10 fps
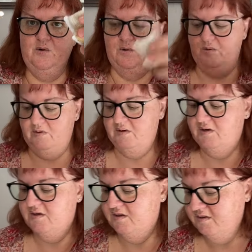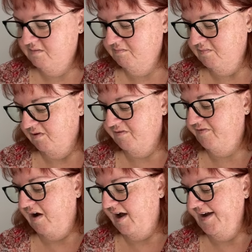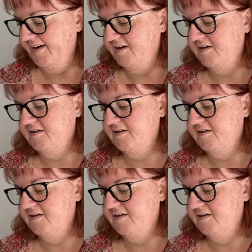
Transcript: all look fine.